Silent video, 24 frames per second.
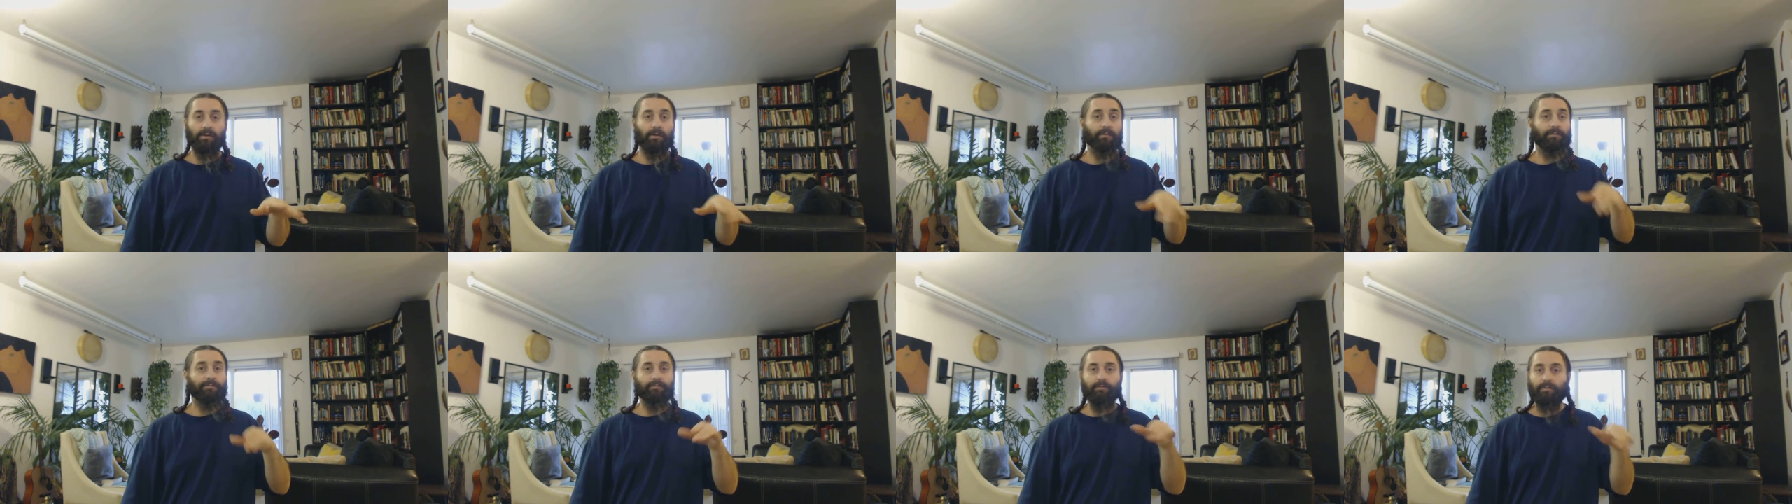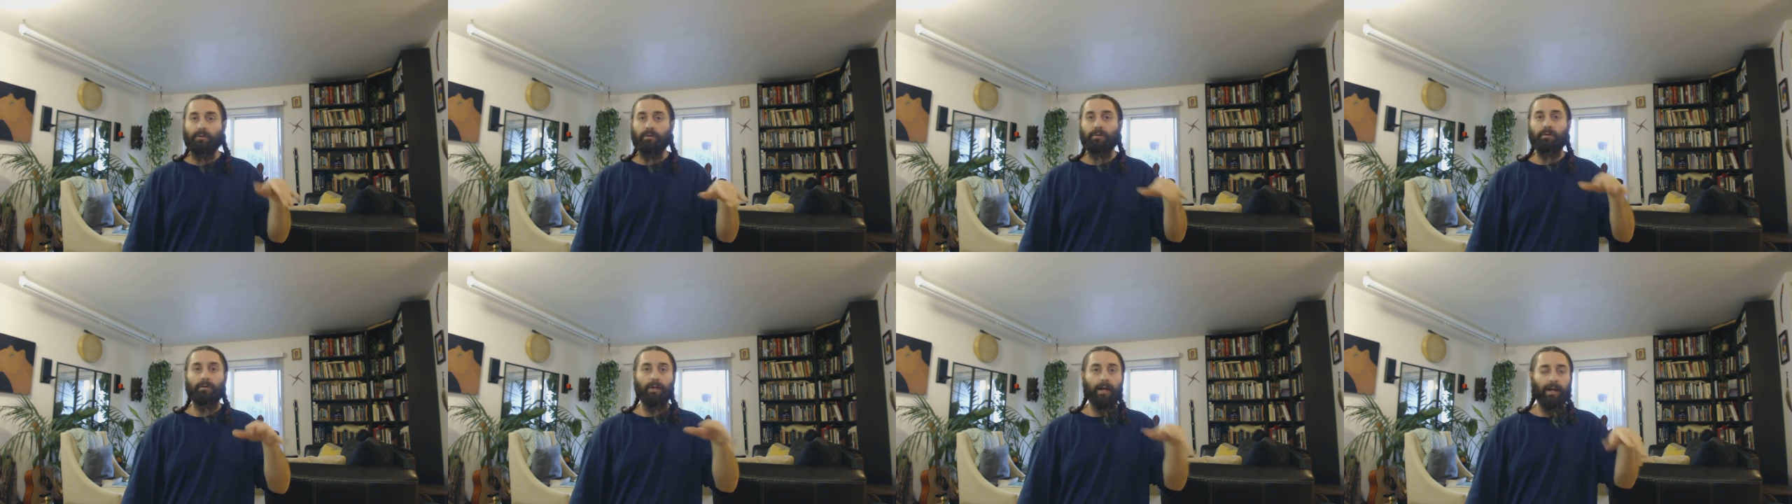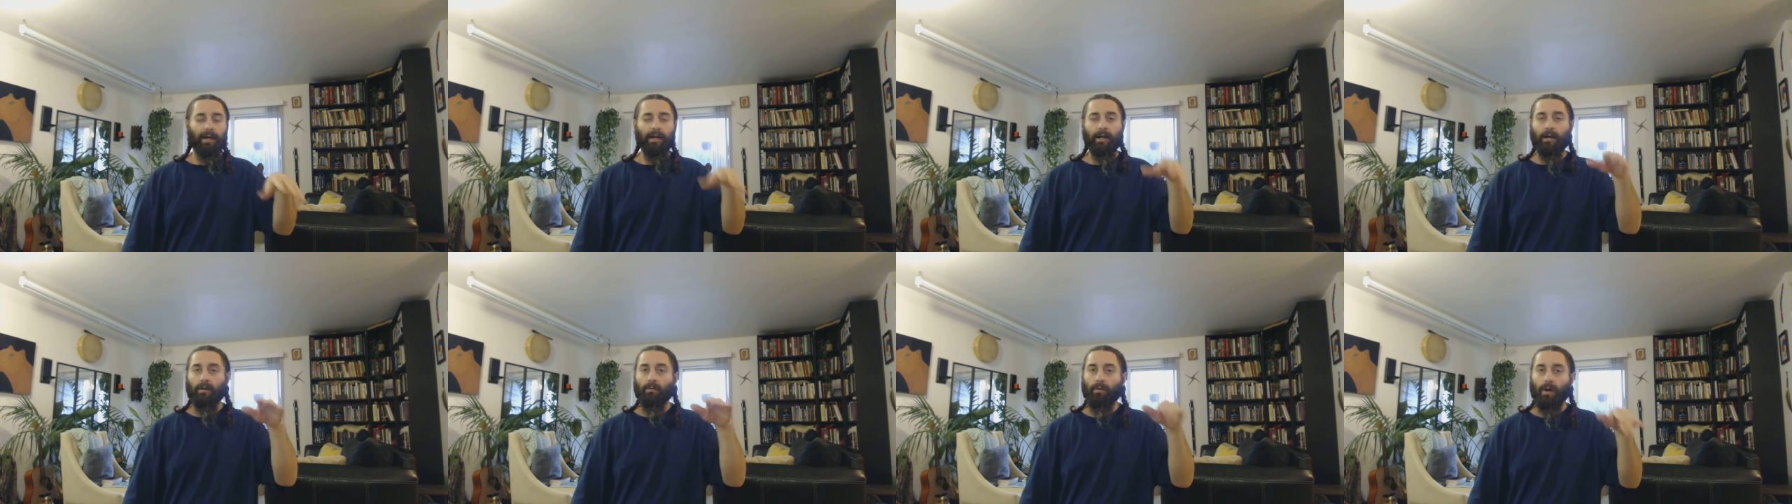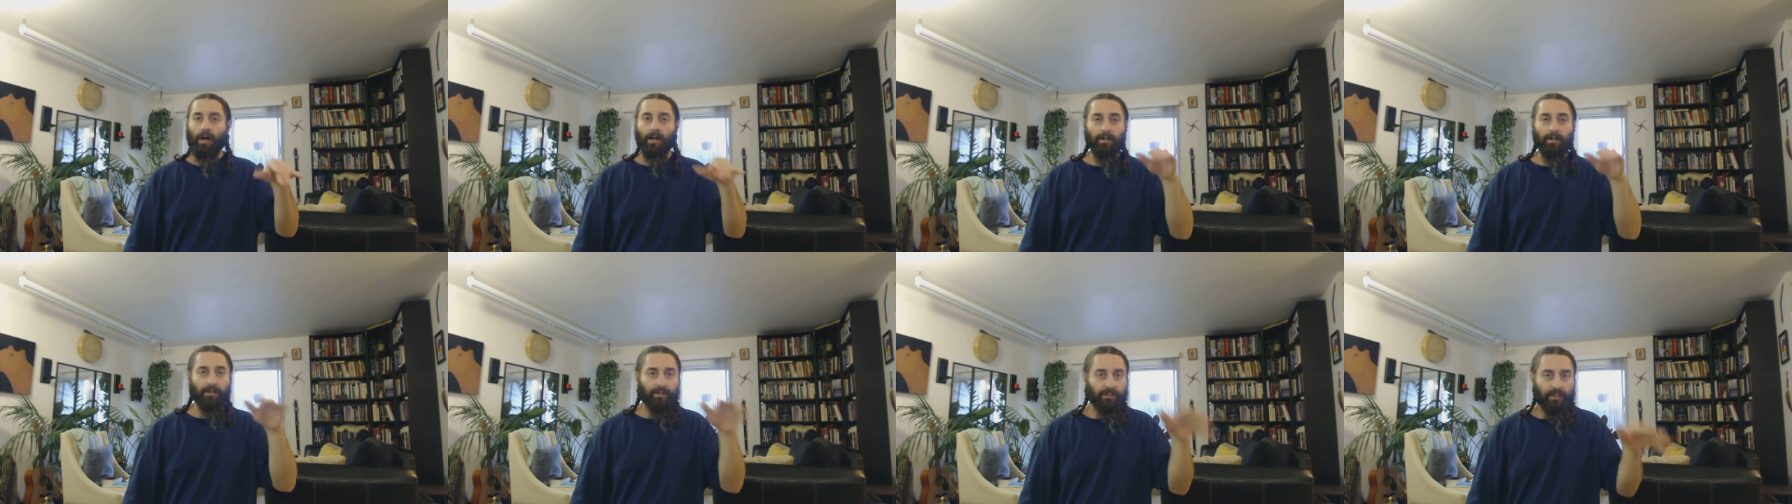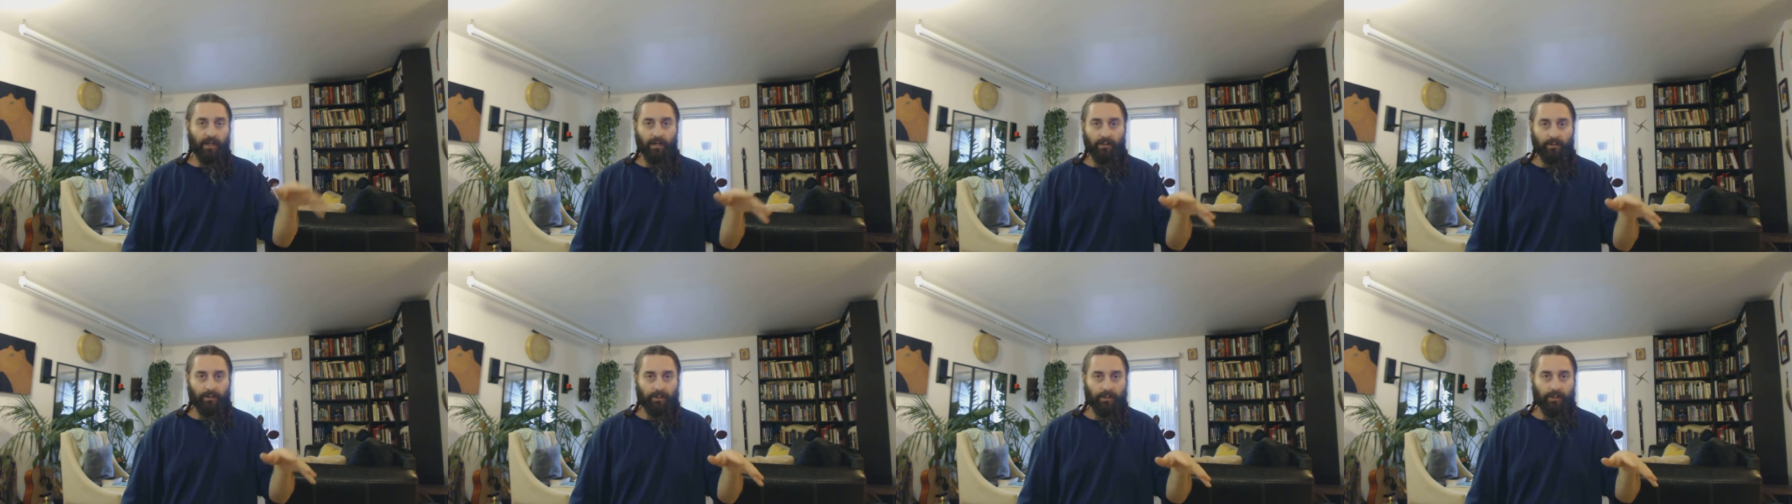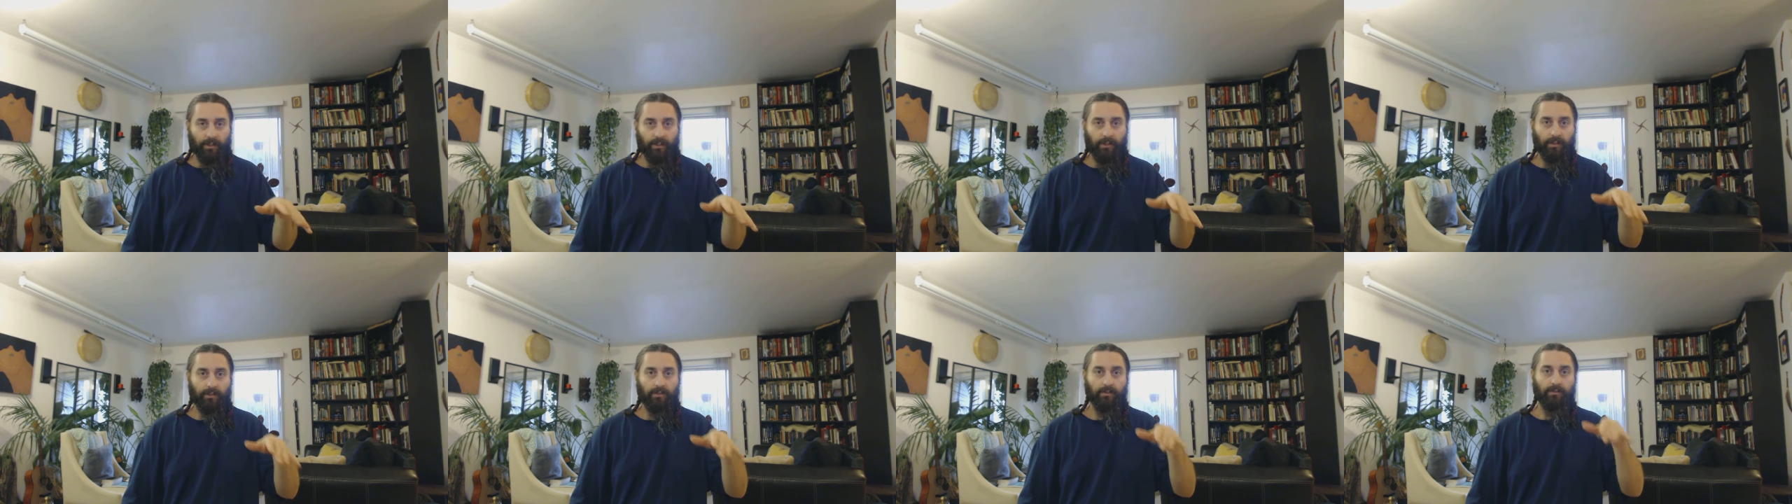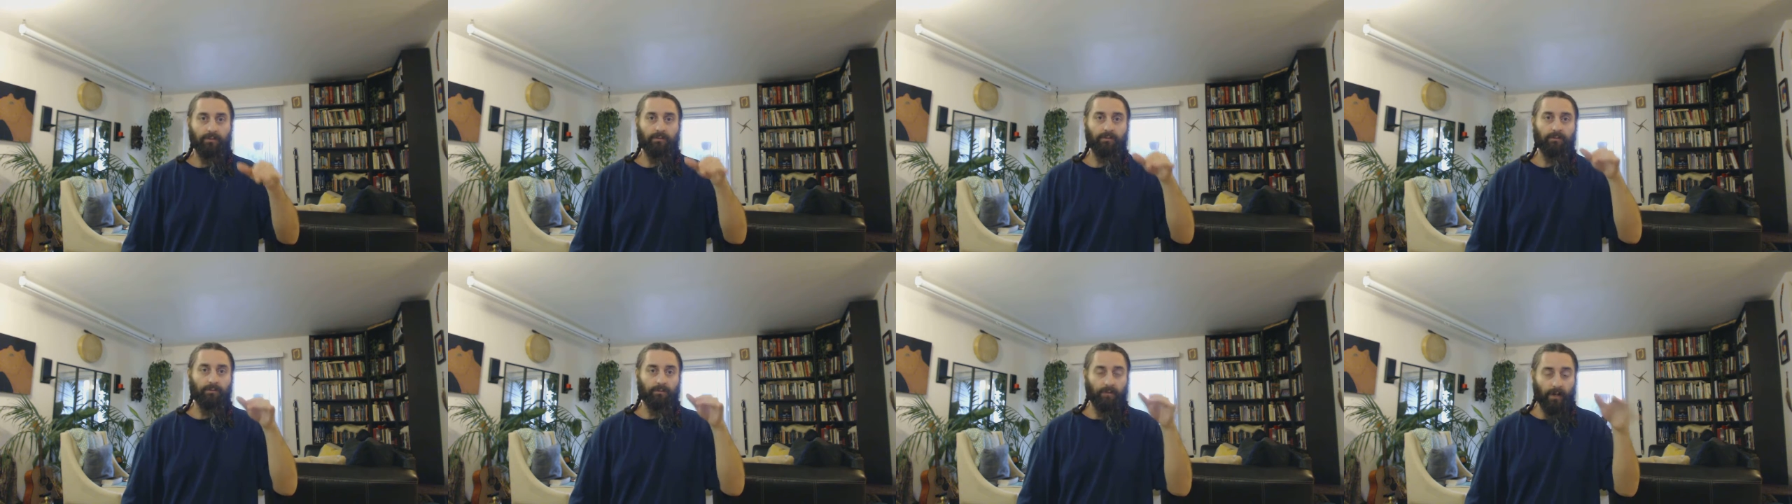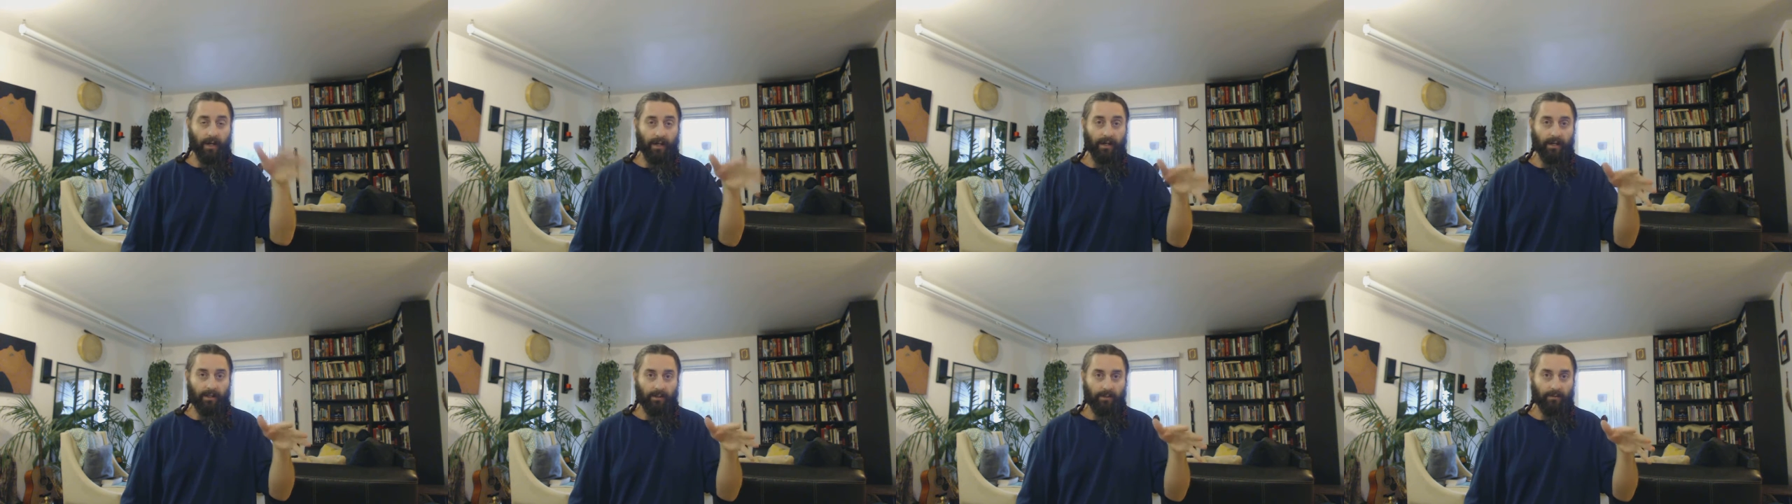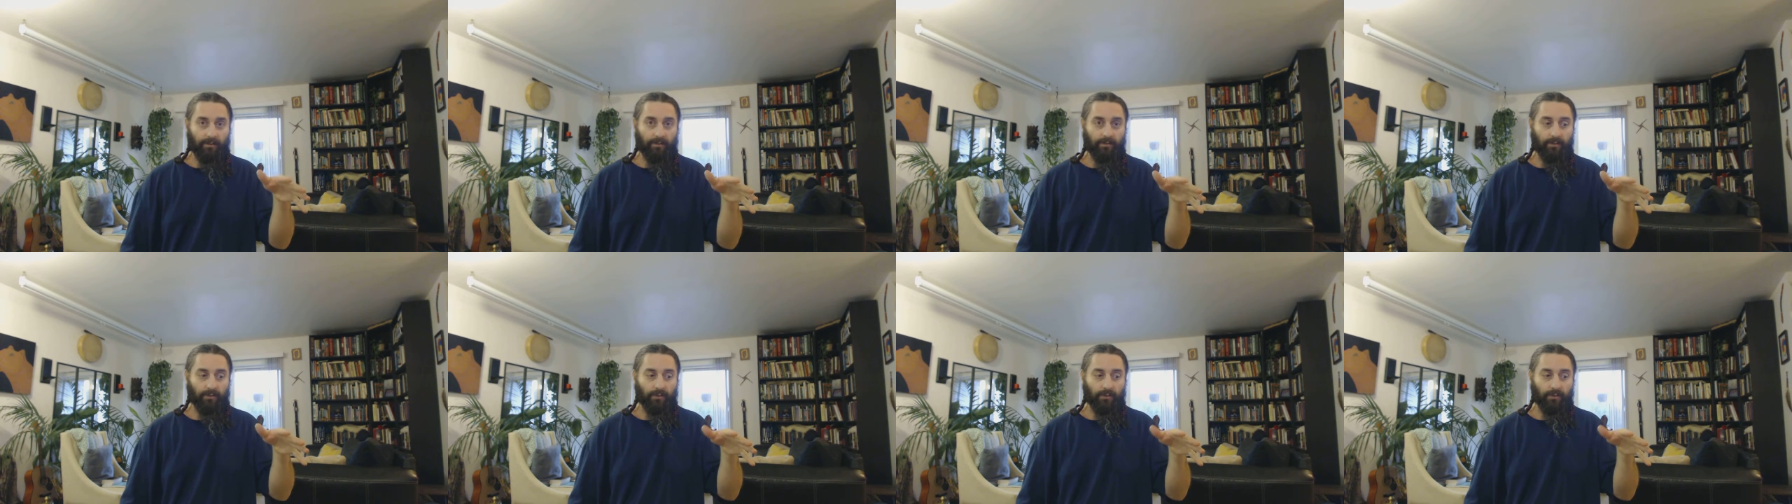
So food, air, water, shelter, right?